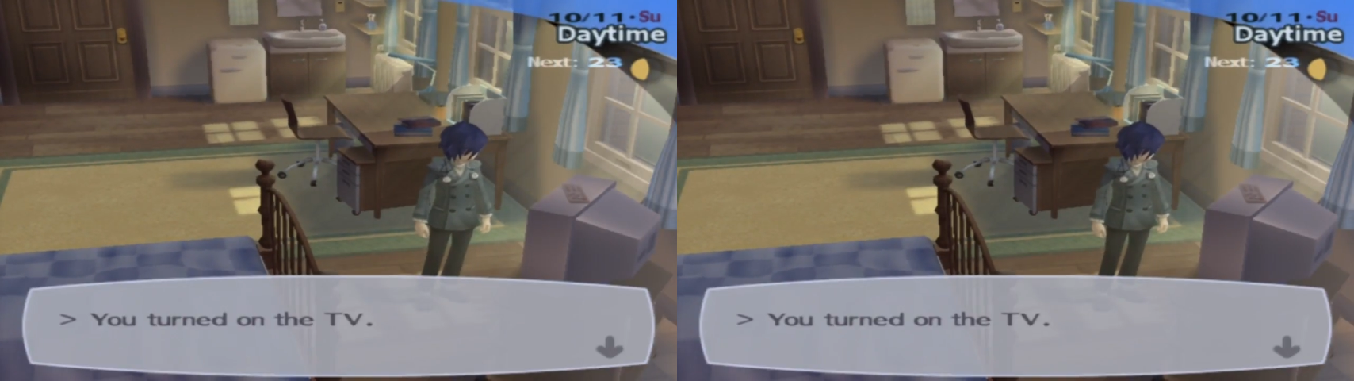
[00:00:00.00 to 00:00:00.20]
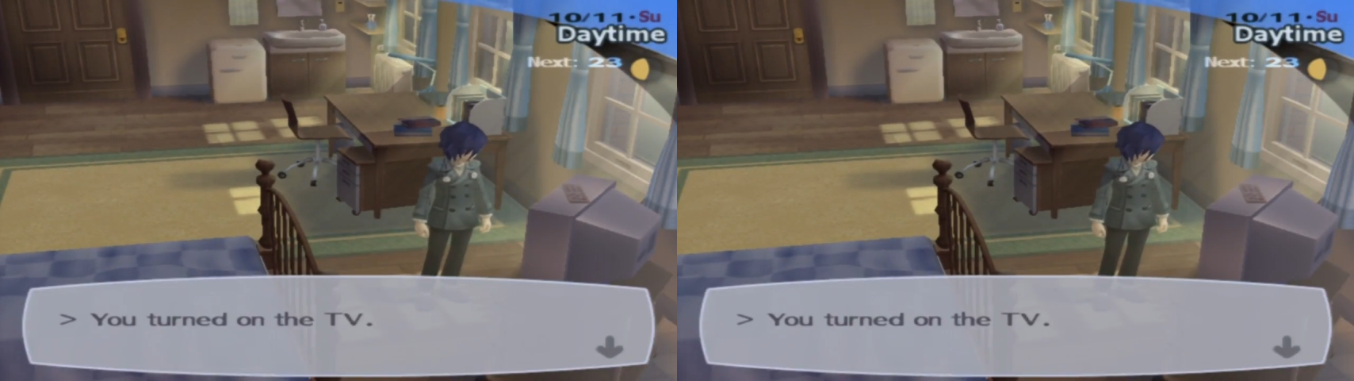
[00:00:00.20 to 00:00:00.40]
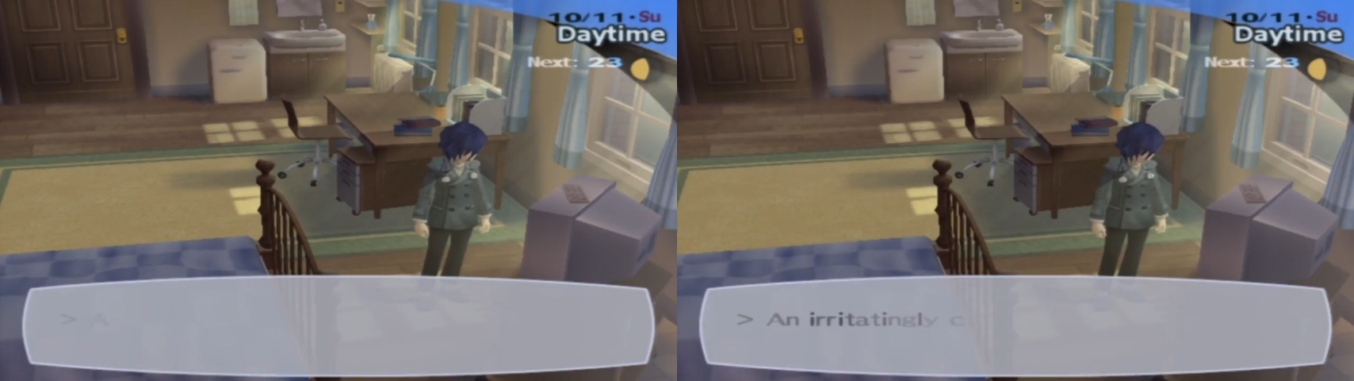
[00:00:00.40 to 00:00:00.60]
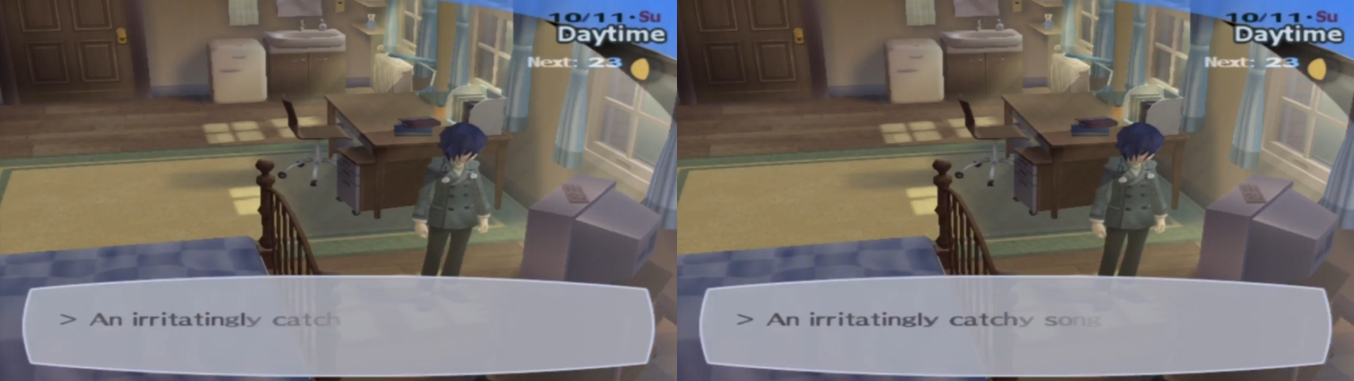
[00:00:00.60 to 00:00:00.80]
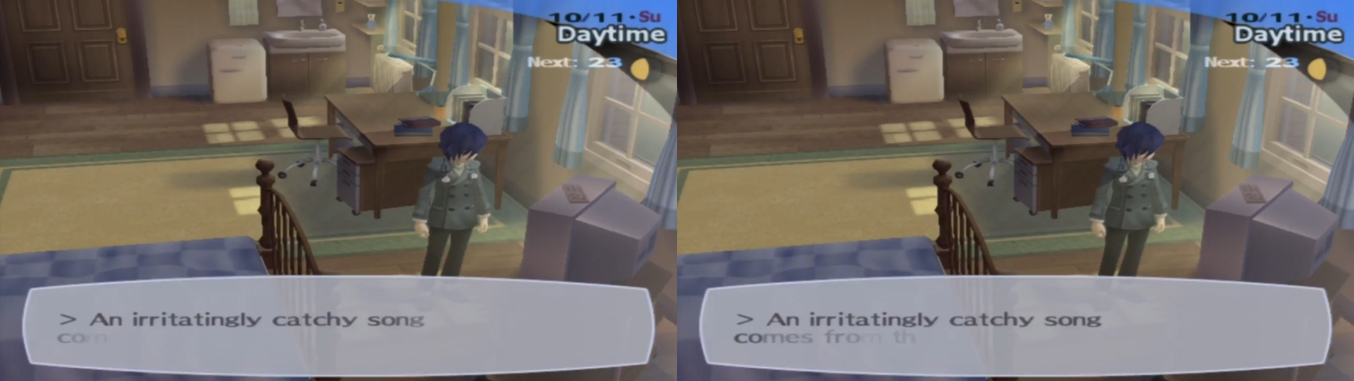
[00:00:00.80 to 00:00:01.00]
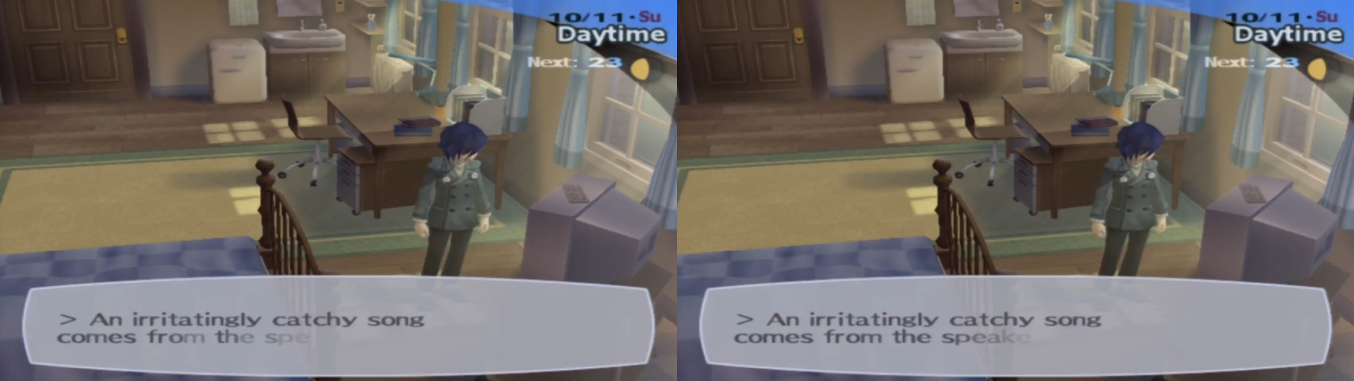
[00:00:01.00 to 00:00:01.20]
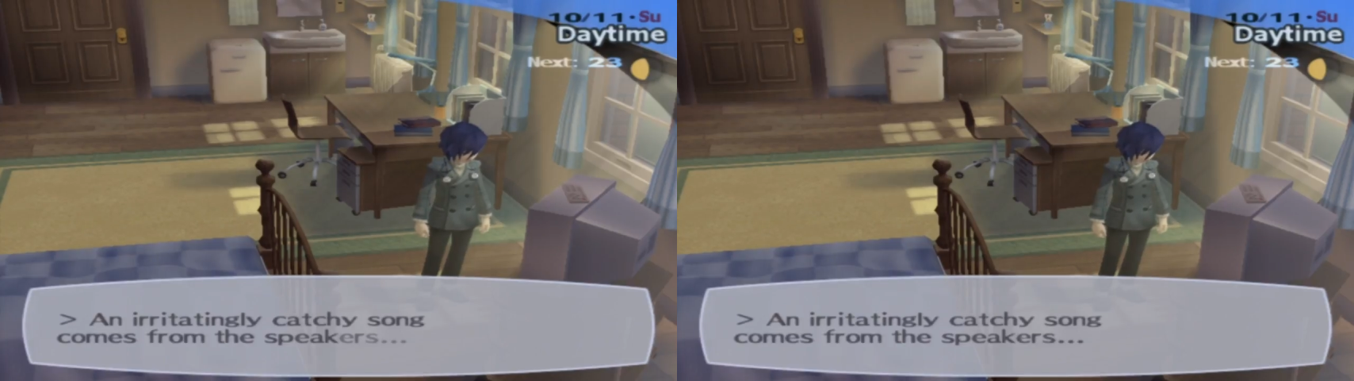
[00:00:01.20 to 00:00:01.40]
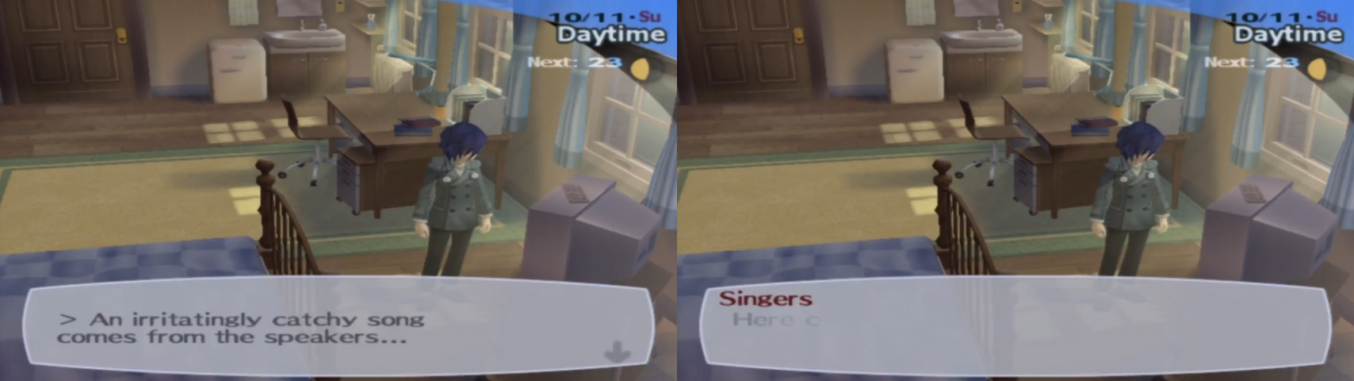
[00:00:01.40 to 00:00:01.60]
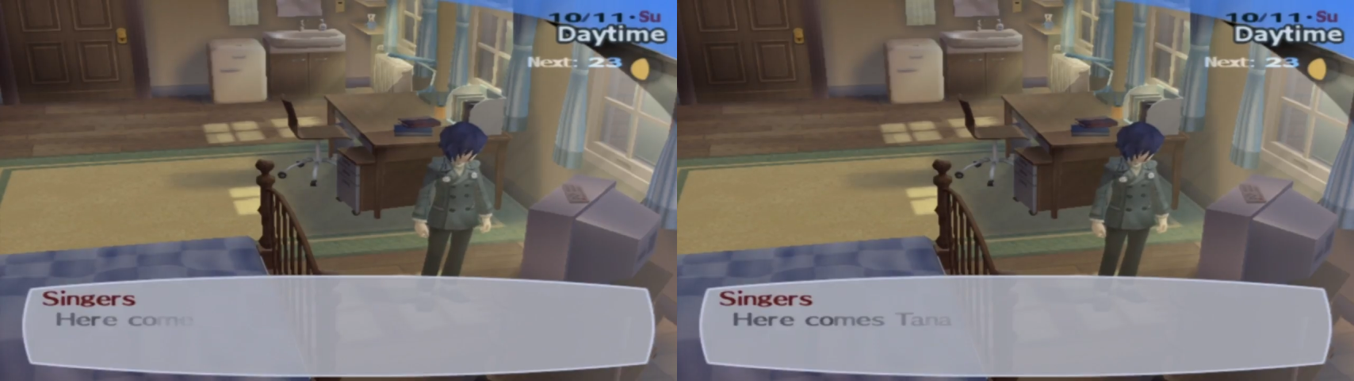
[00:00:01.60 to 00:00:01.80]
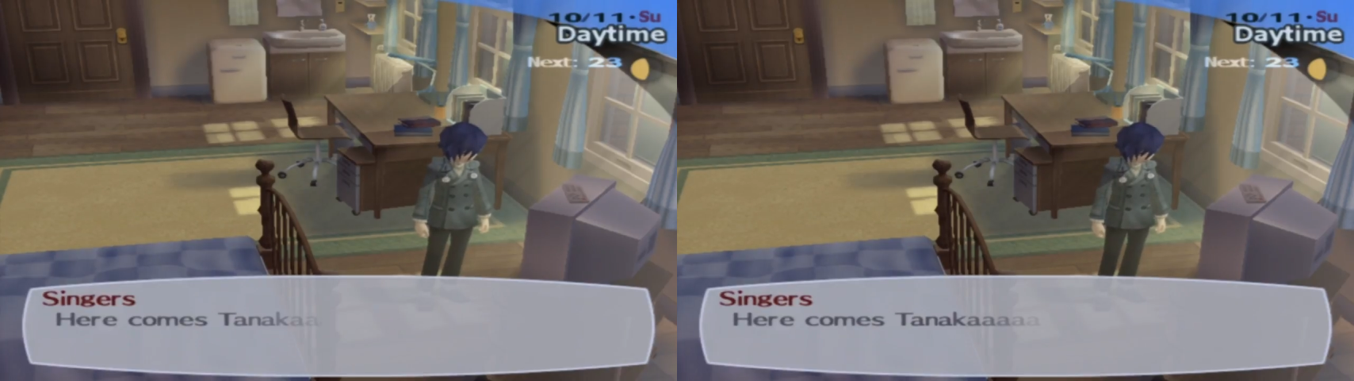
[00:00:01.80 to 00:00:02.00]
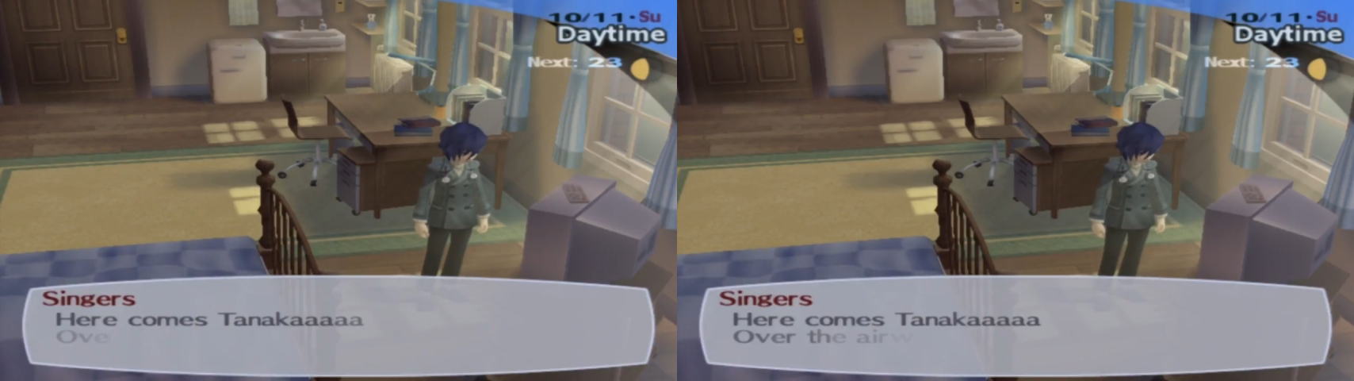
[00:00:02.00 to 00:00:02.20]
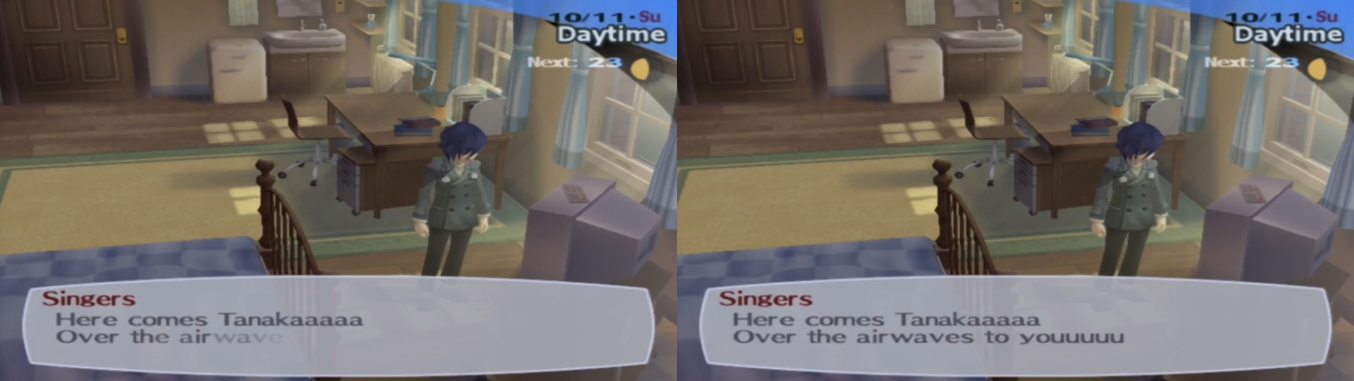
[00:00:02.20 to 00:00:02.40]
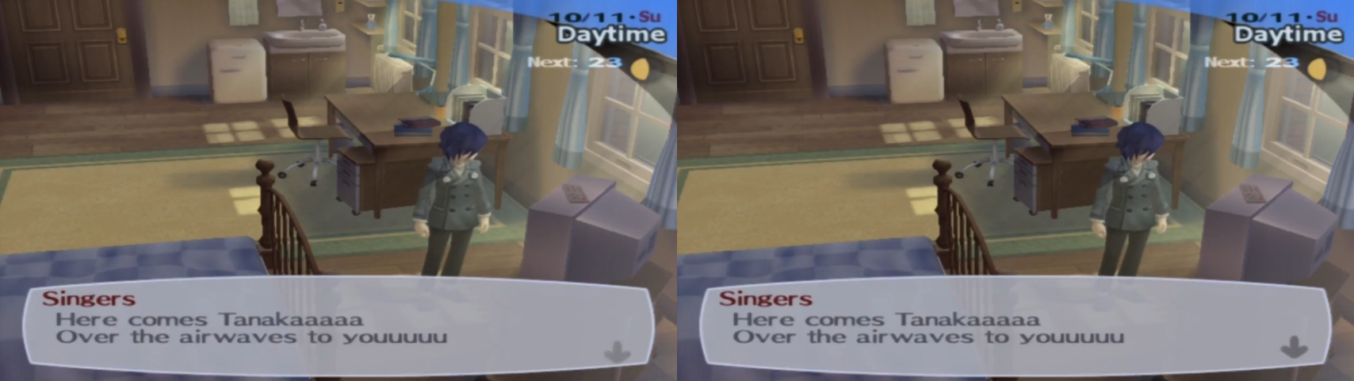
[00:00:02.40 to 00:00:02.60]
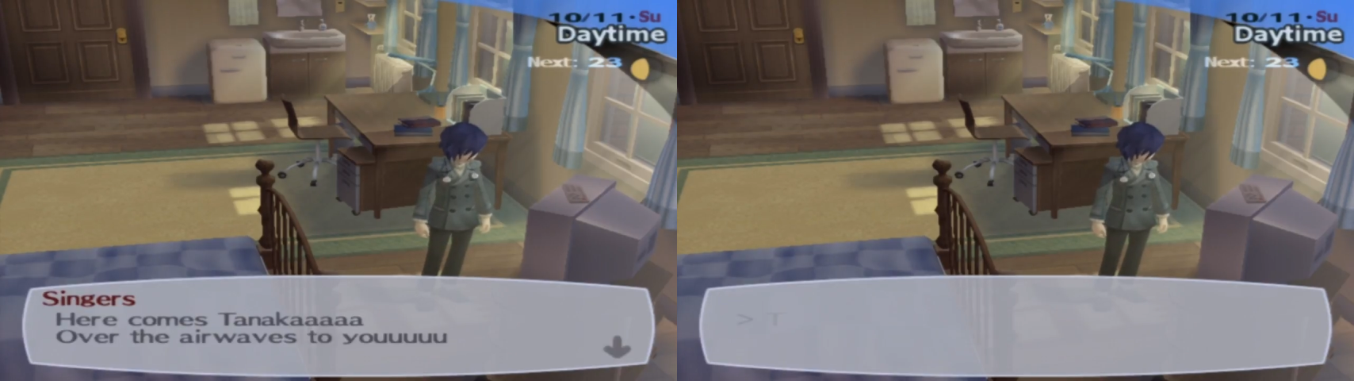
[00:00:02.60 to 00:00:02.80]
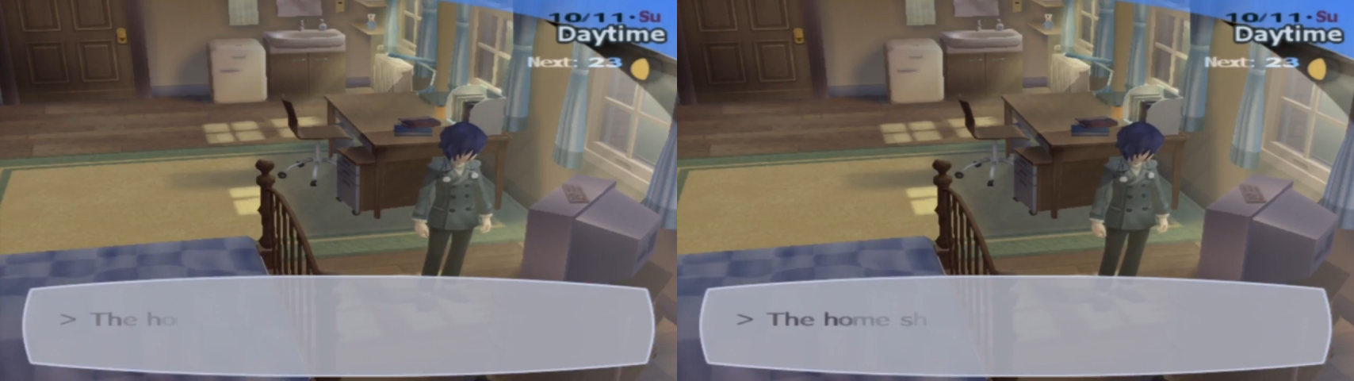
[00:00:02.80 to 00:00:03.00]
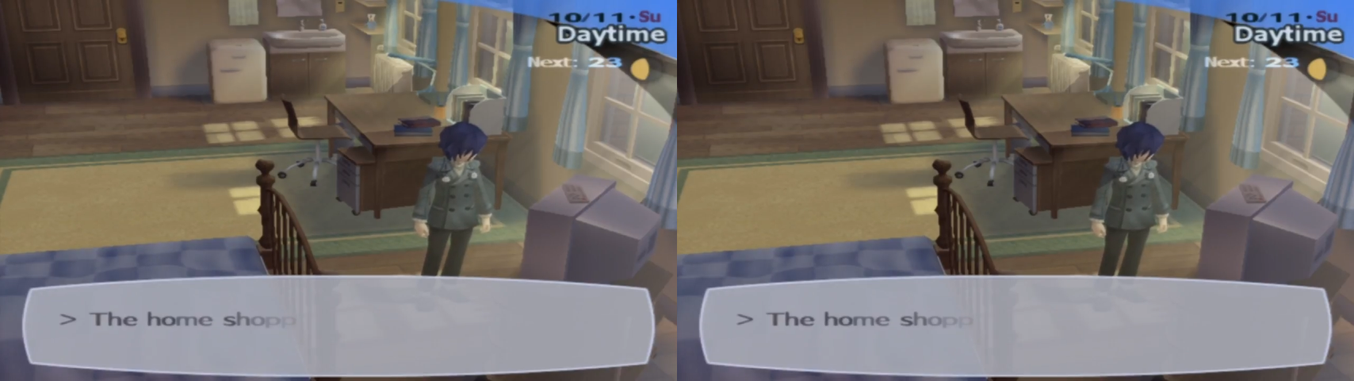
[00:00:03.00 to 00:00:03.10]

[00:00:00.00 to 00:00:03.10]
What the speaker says: No face is visible, so there are no lips to read.